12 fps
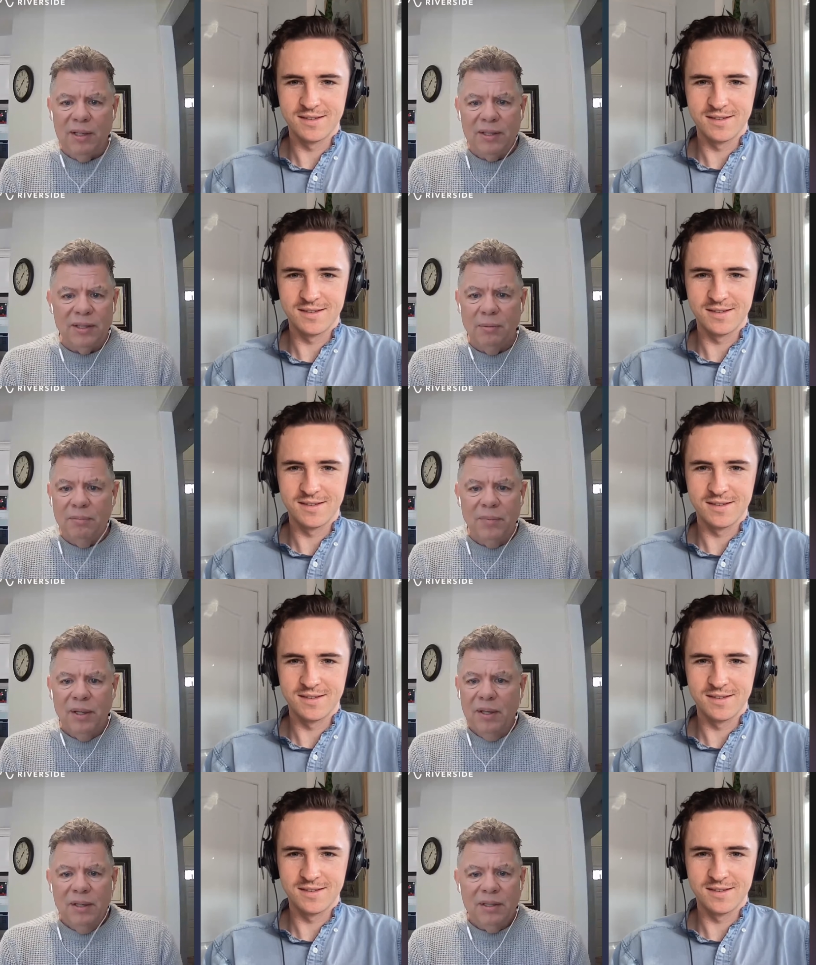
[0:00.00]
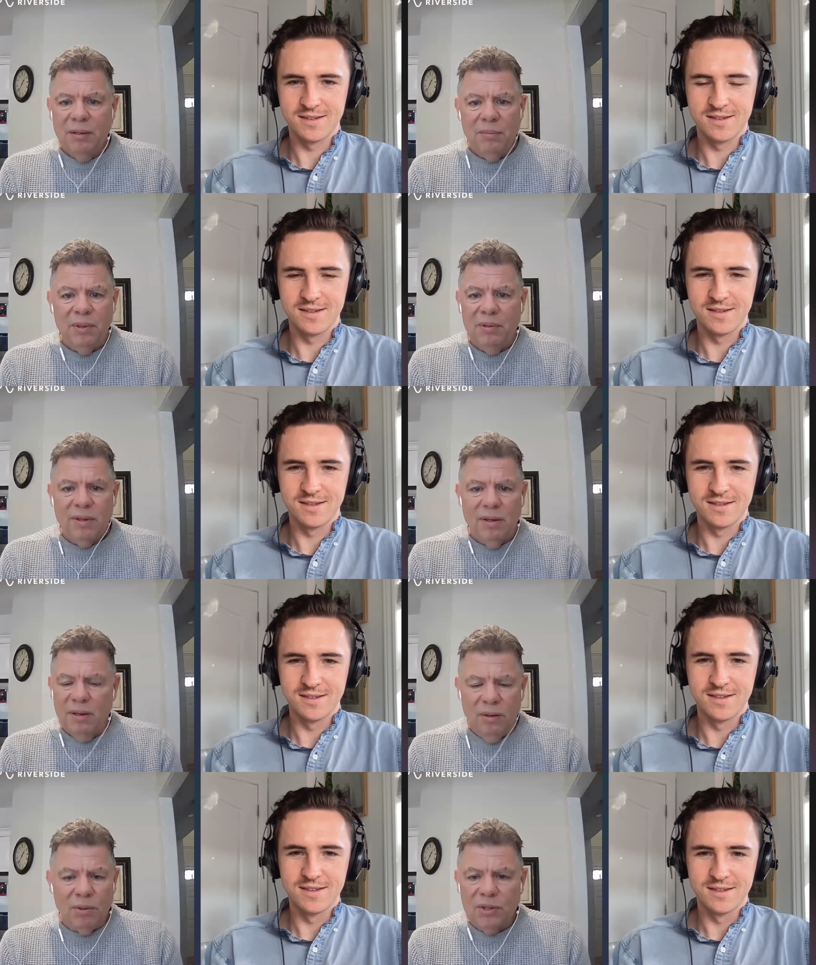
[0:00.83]
Speaker 1: and some some
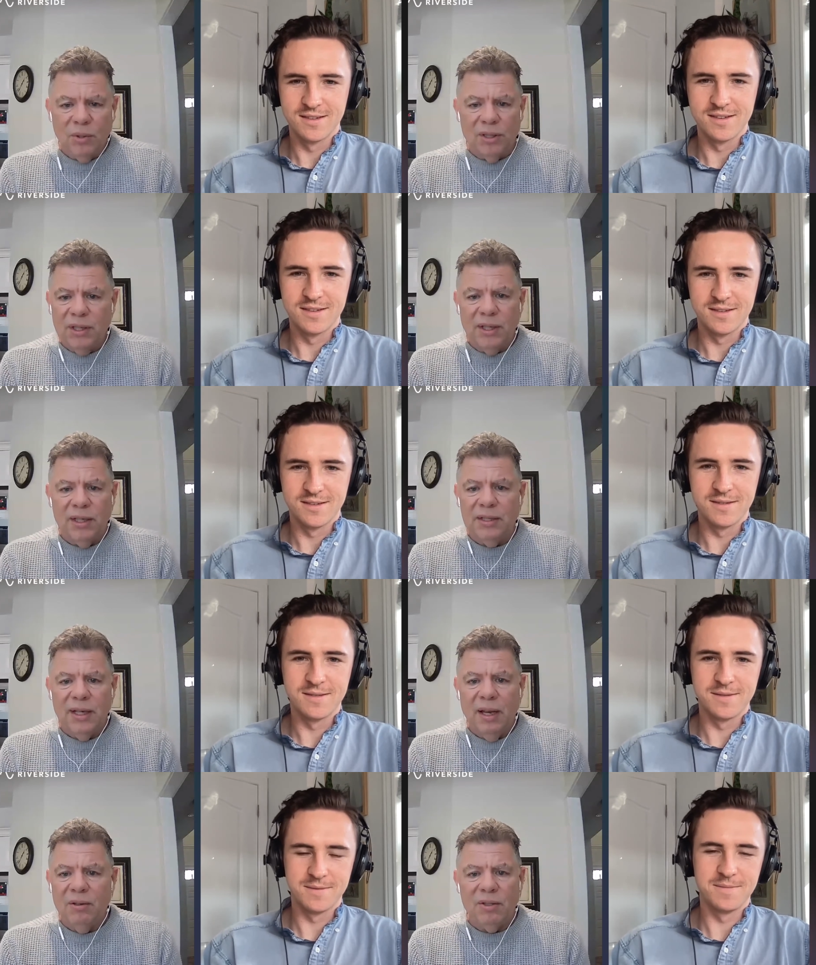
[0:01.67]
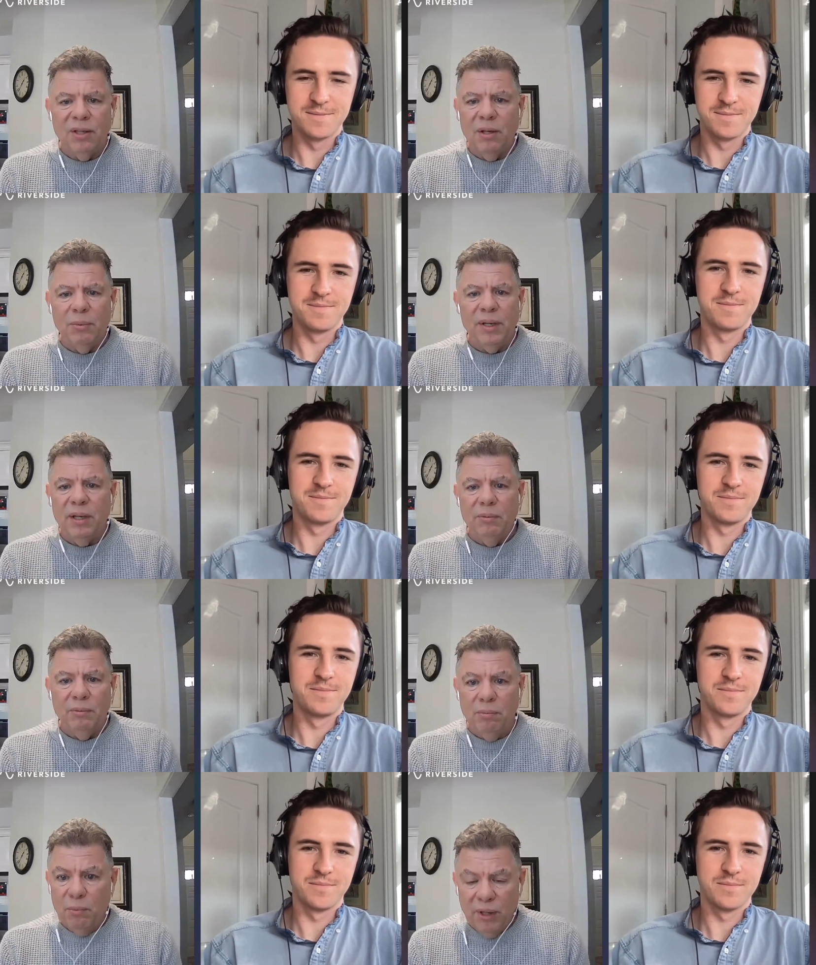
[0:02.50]
those sorts of things down so that we can
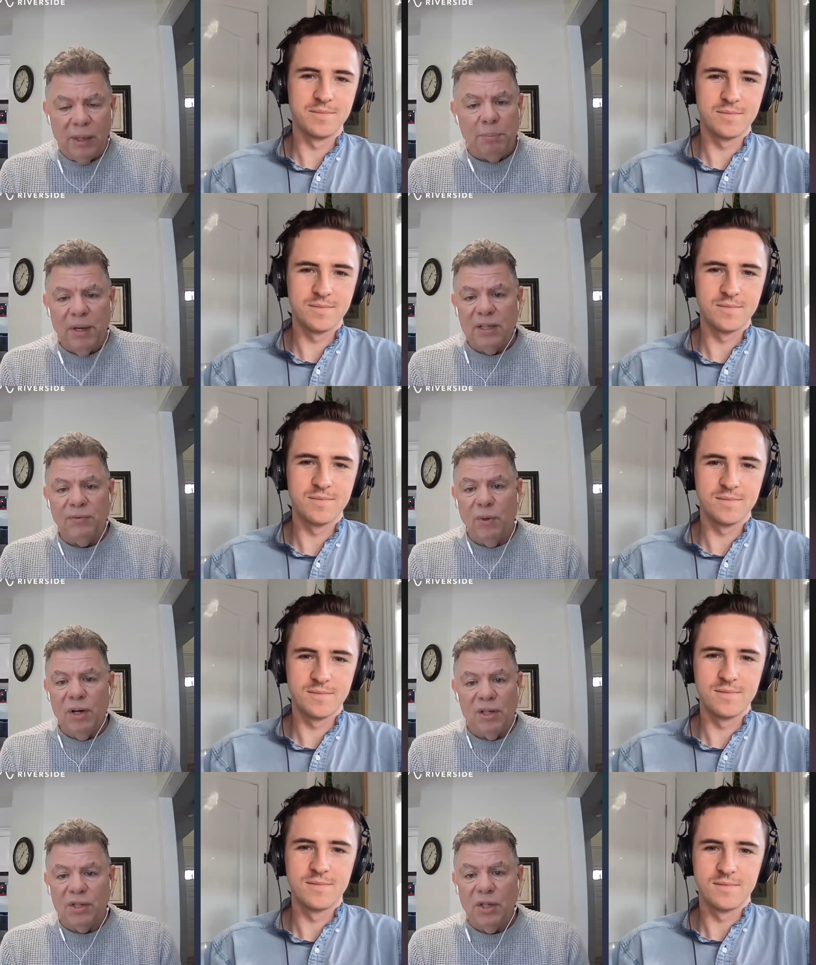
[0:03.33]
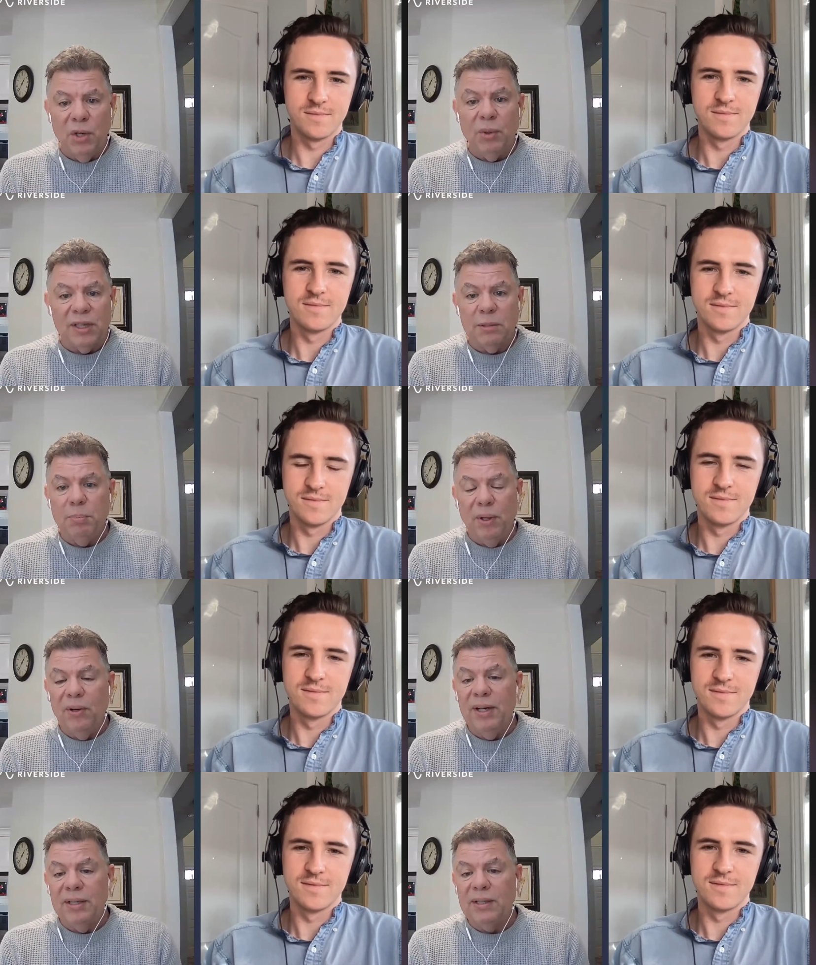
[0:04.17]
really press forward. And so you
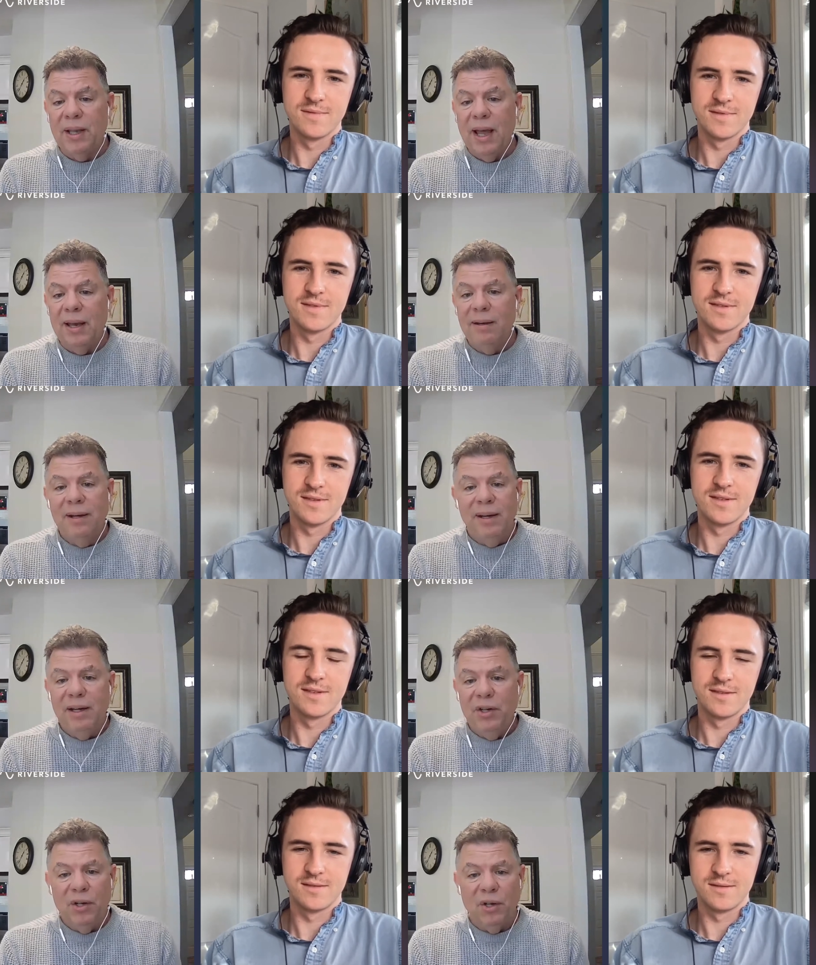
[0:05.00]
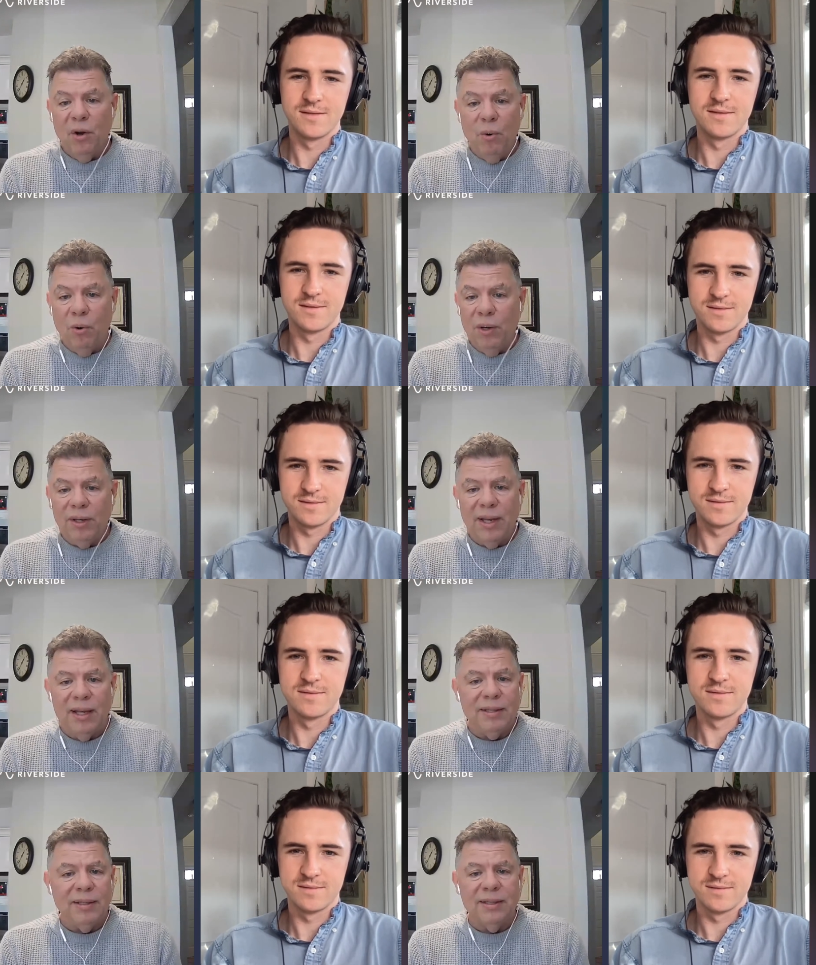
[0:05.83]
experience that in your cohort.
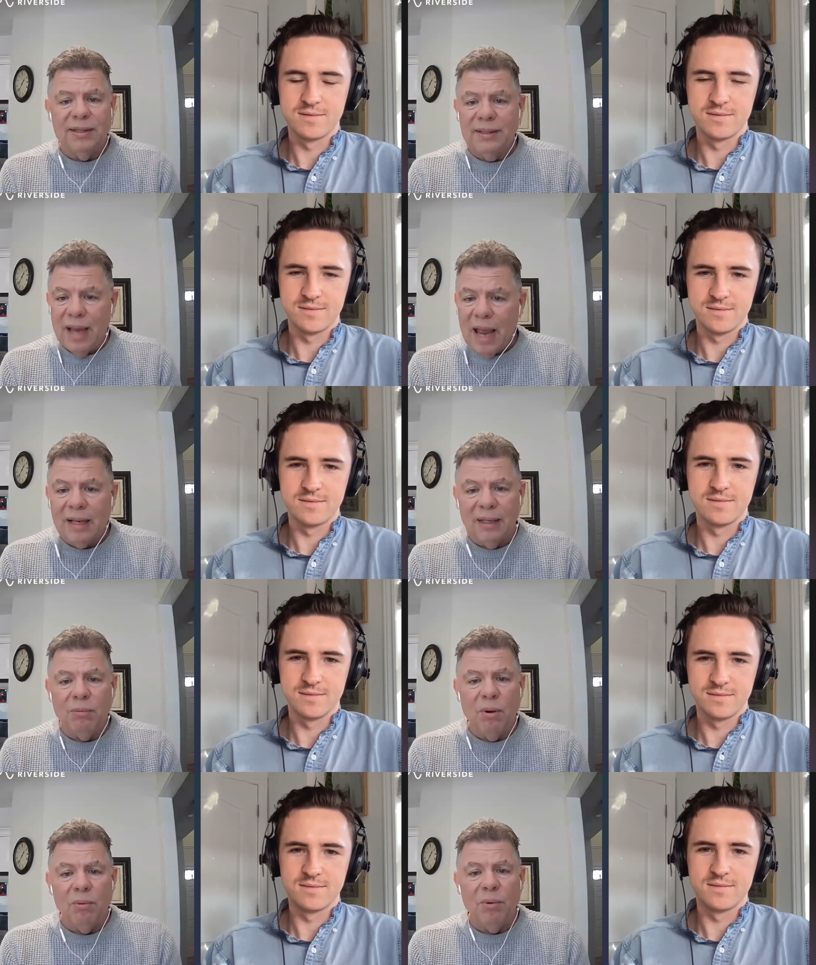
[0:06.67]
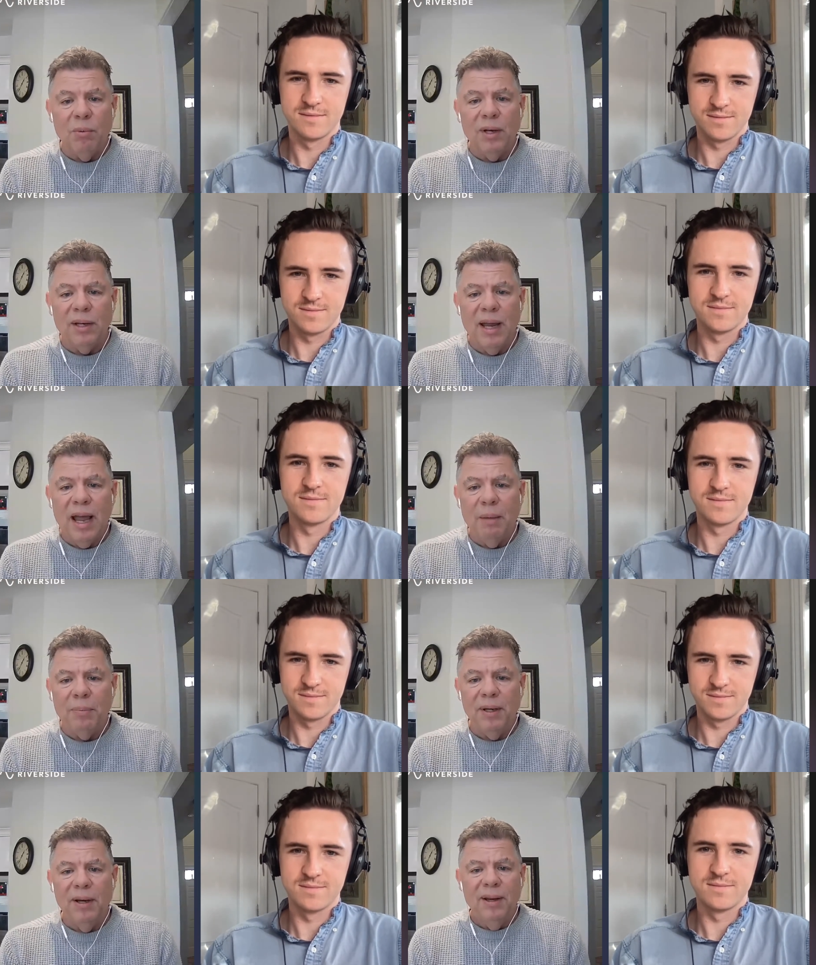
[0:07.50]
That's exactly what we want to
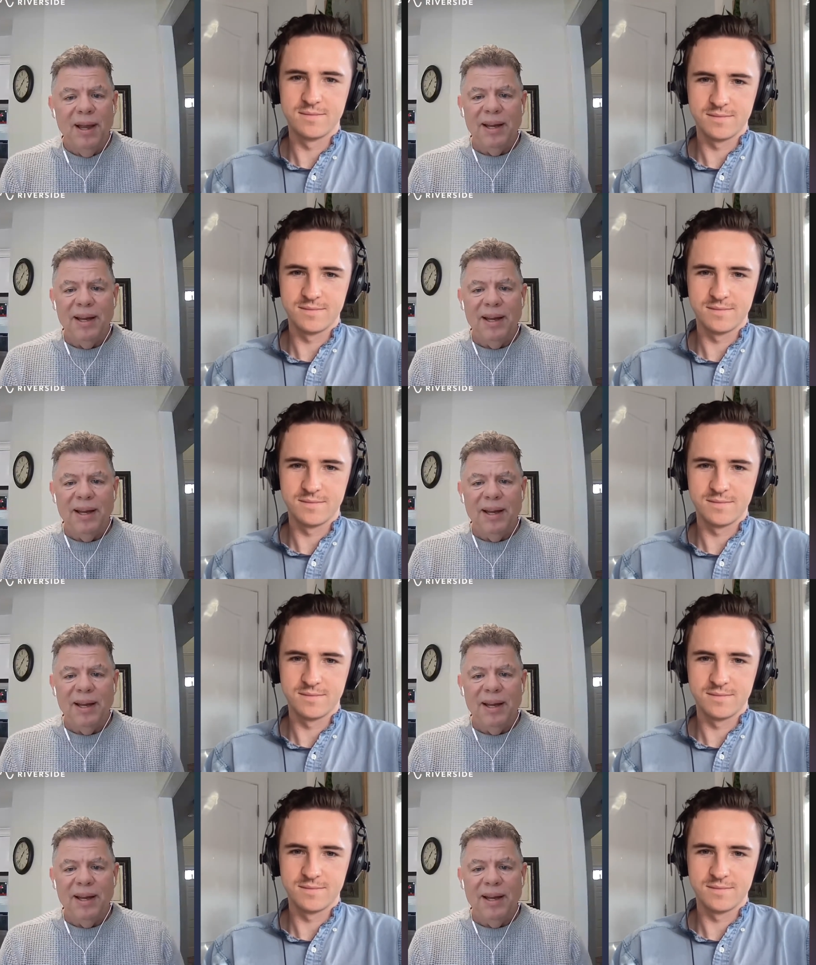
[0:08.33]
happen.